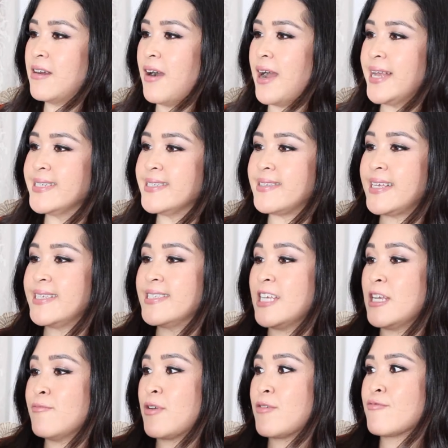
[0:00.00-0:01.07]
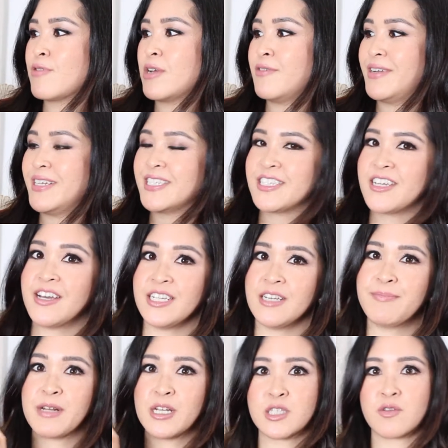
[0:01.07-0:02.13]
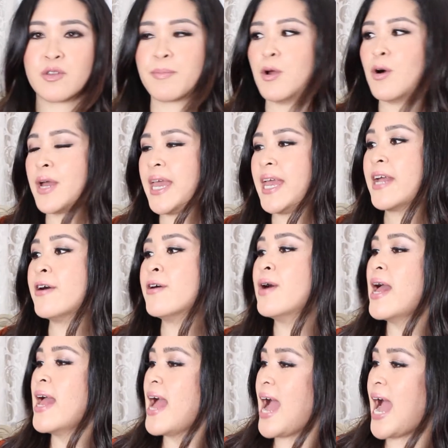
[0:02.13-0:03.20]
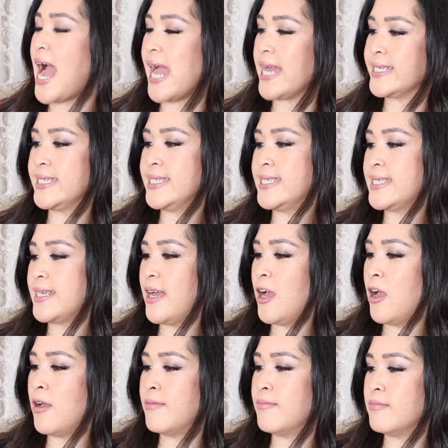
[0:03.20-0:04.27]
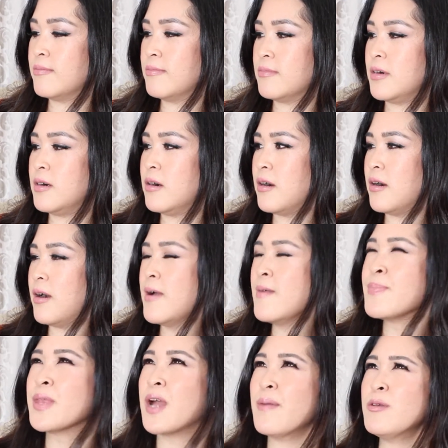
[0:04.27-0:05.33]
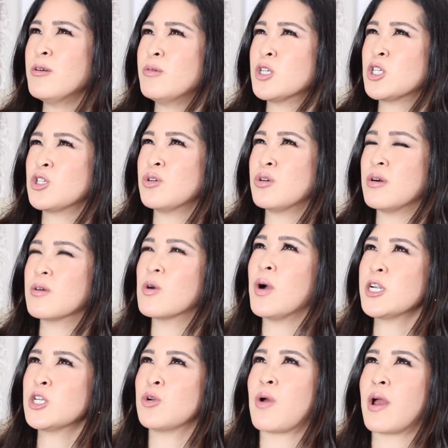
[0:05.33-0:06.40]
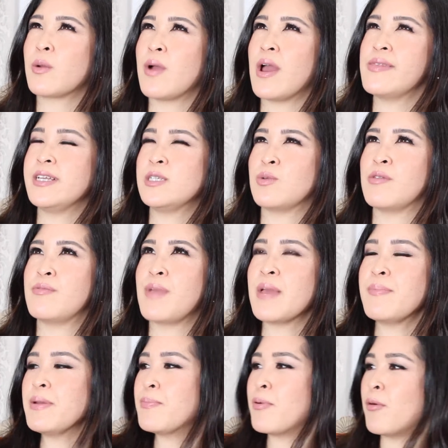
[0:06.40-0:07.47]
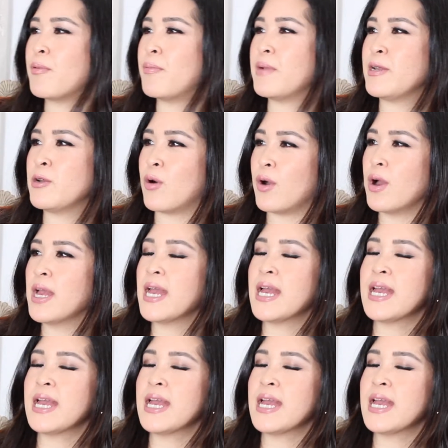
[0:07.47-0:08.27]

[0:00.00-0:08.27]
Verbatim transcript: nice. They seem really, really sturdy because of the block heel and um, oh, I'm not sure, quite sure what I'd wear these with. Maybe probably not